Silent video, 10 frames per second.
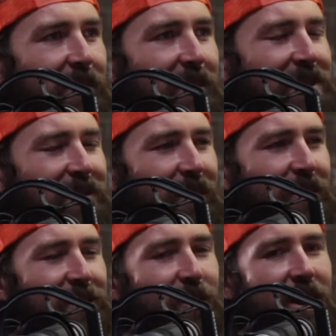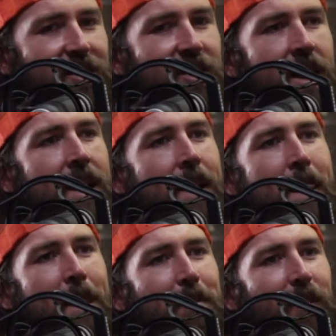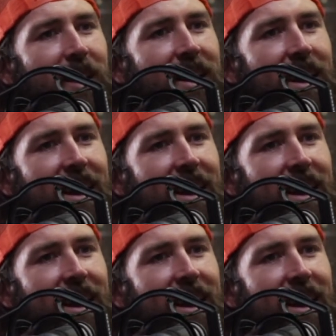It's very strange. But